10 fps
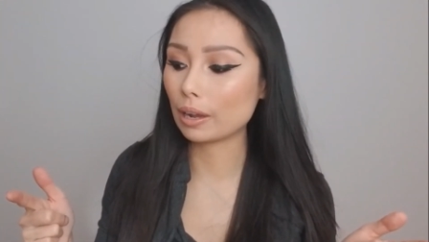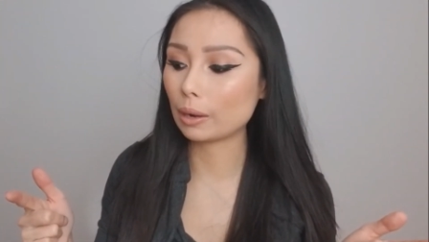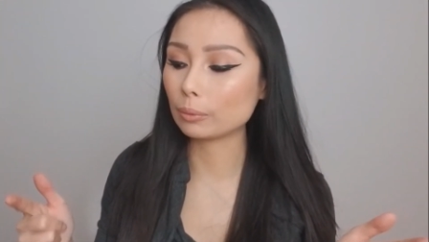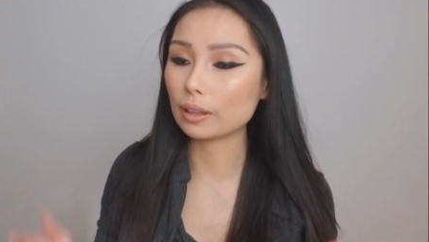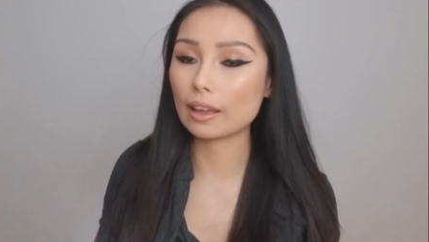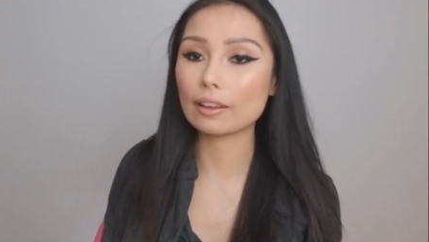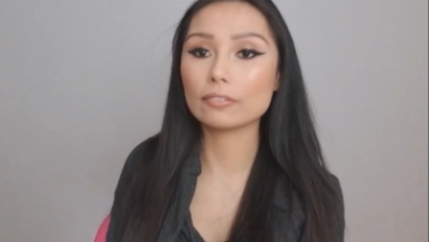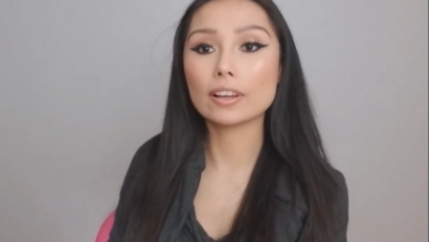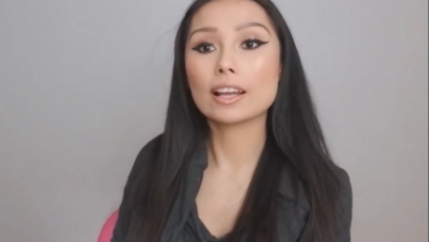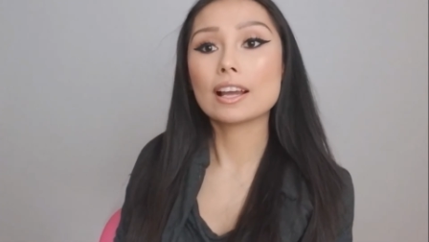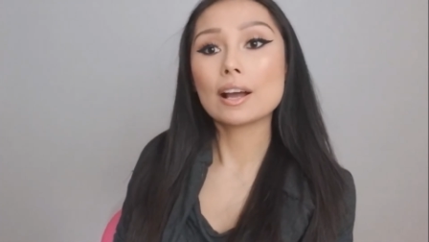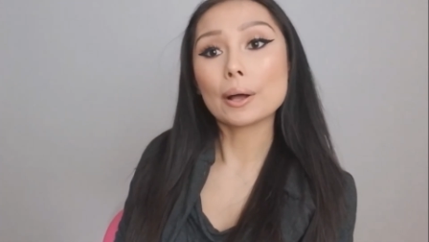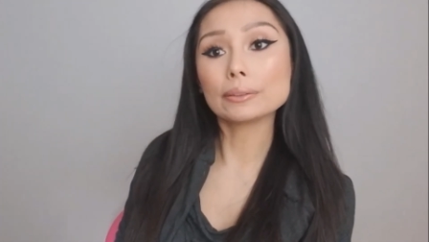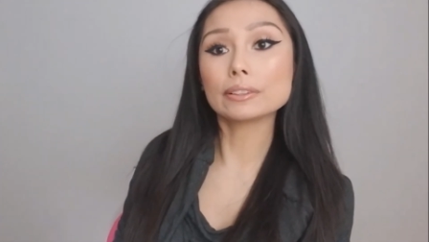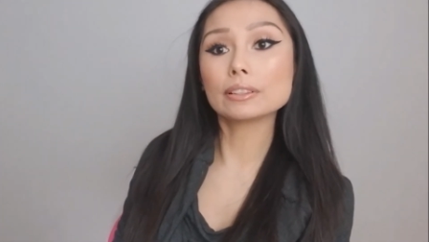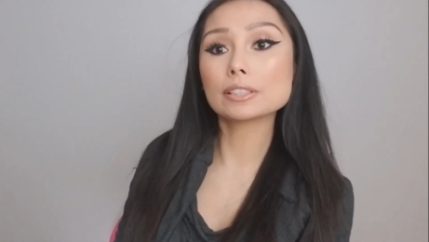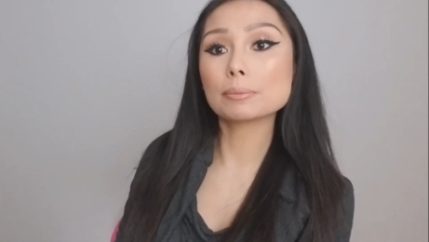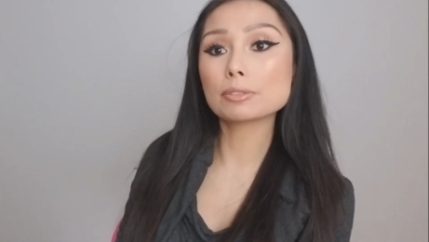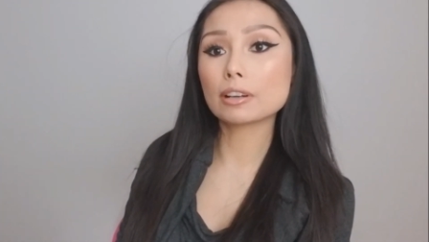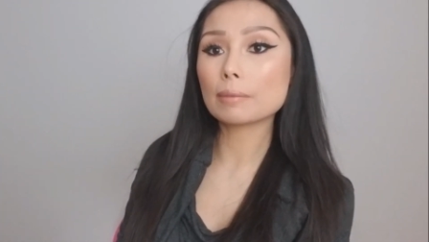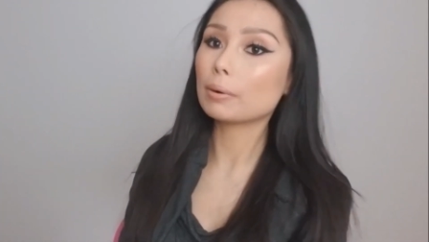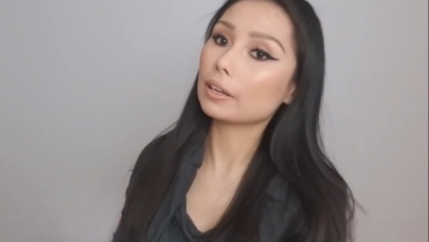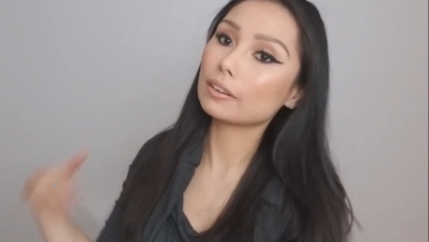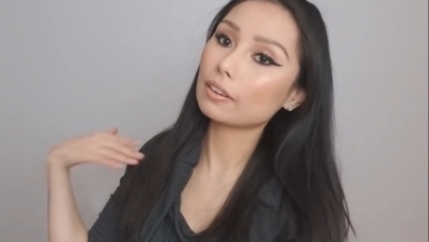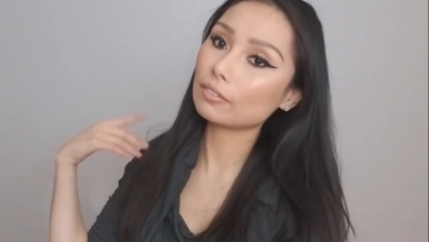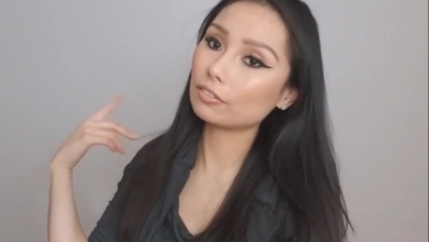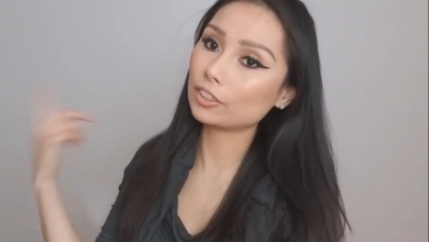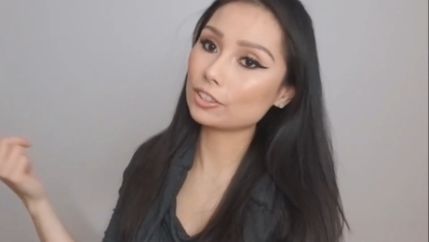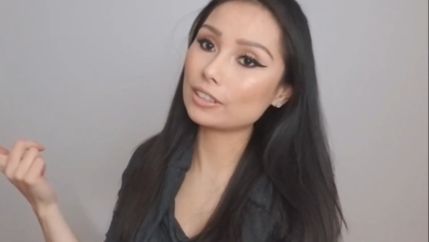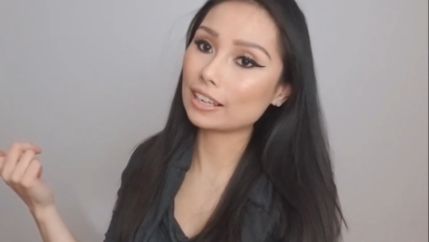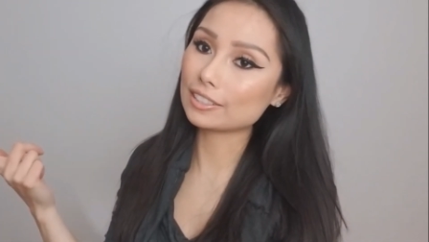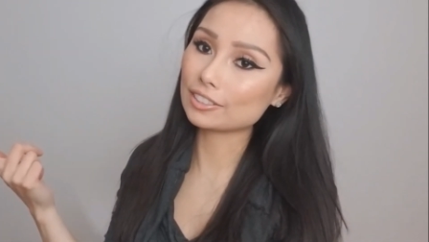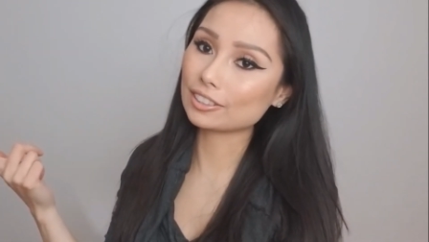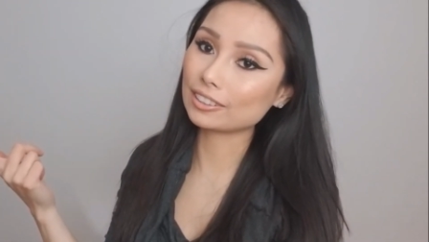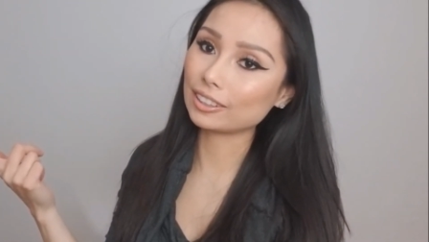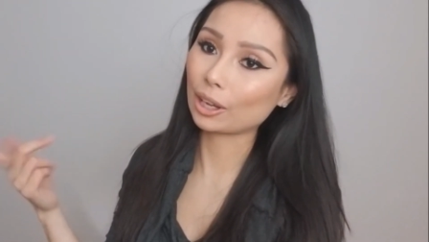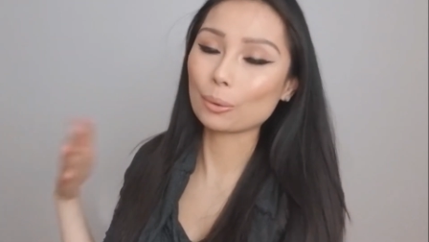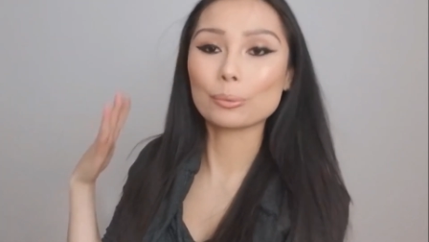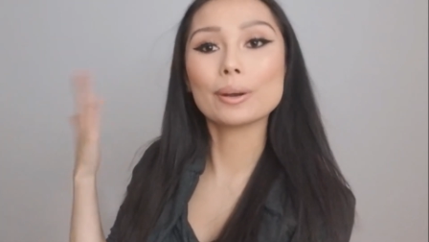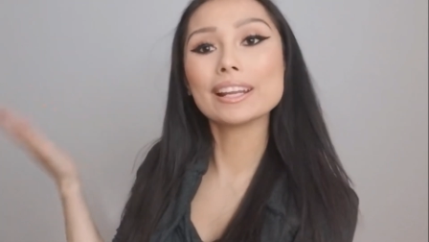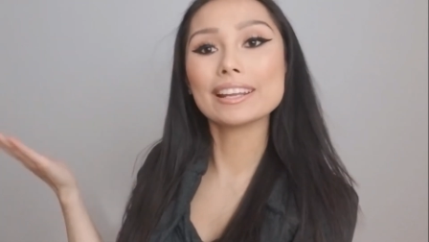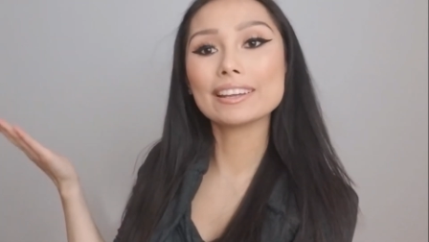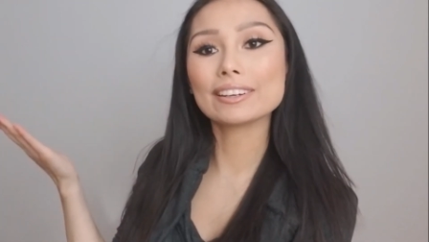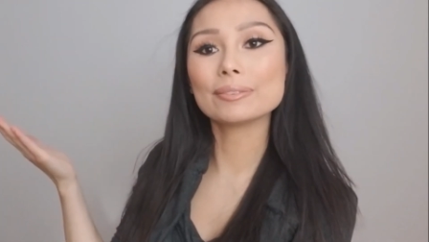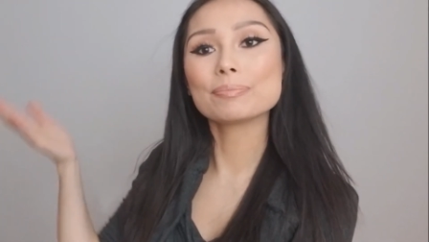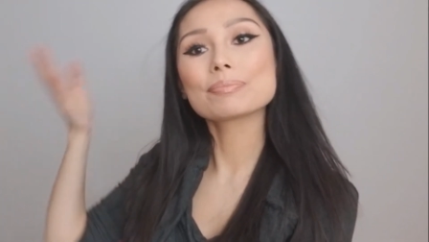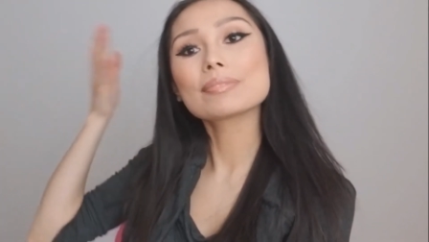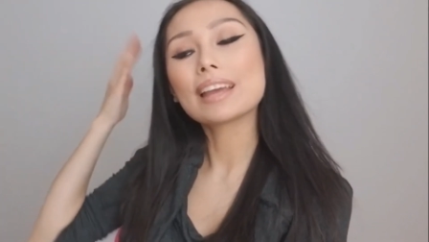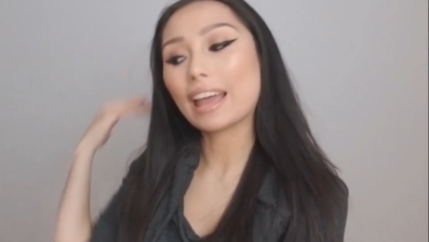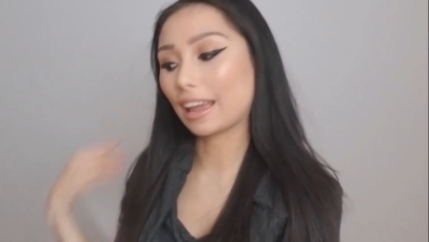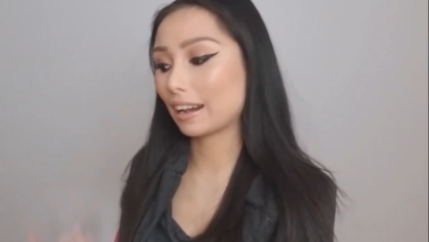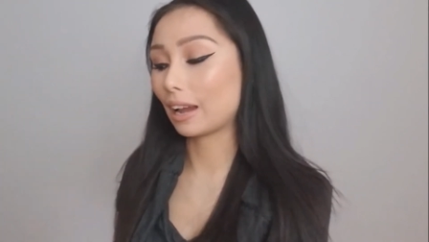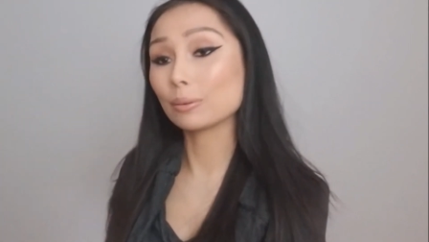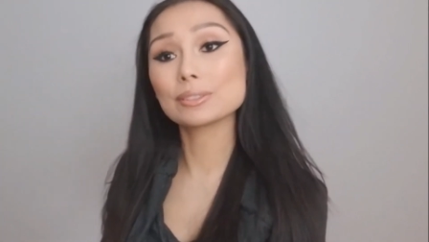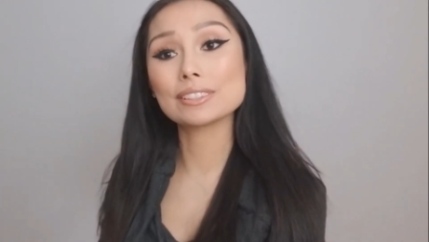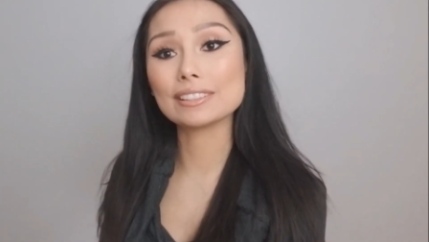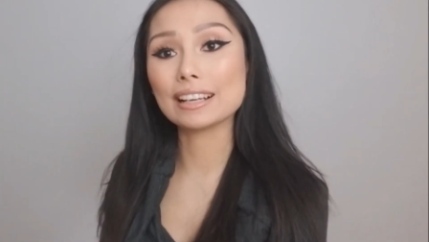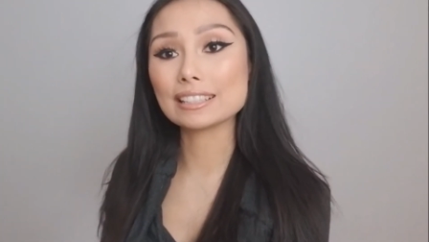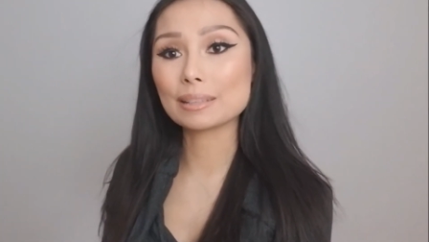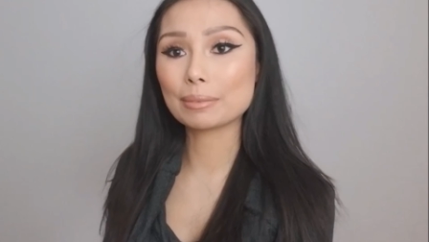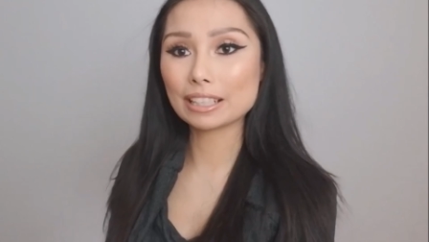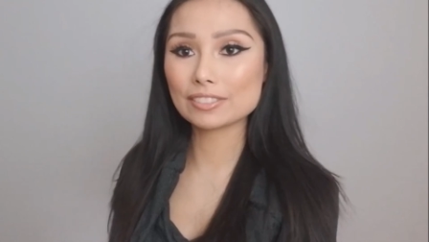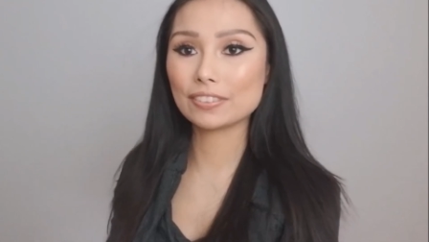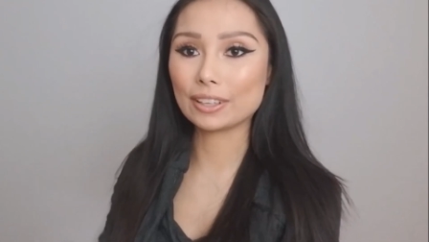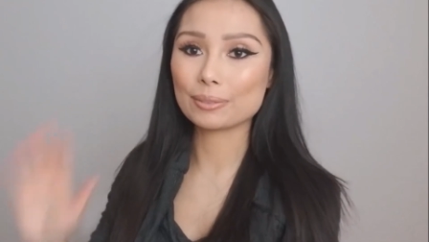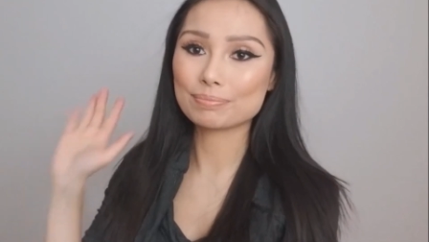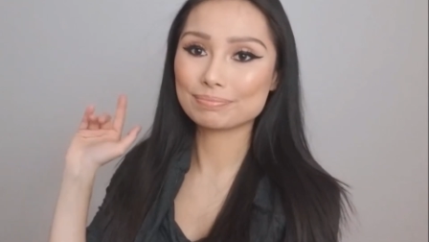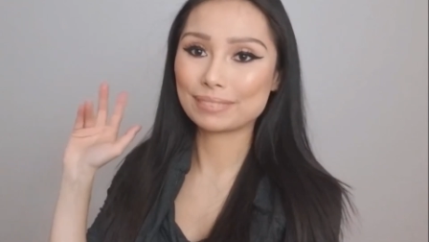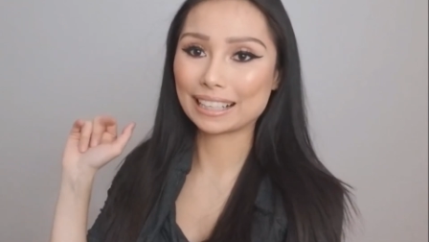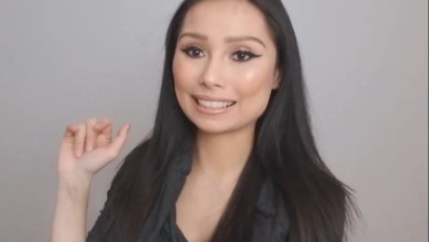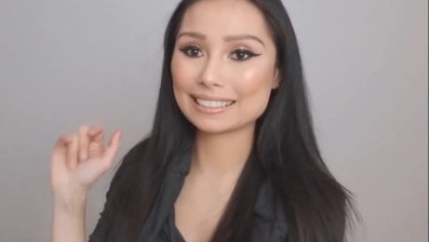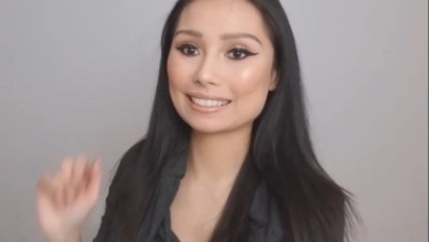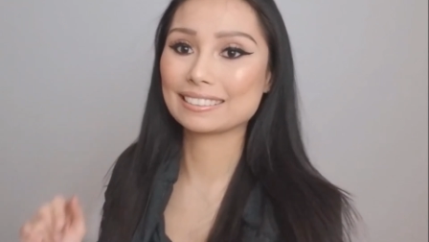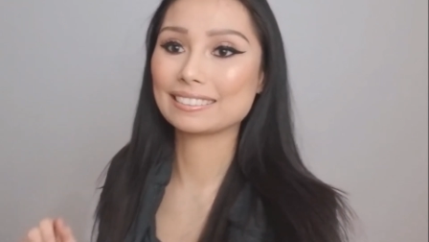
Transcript: I will have a little subscribe button for you guys to click right here, and I will see you guys in my next video. Bye guys.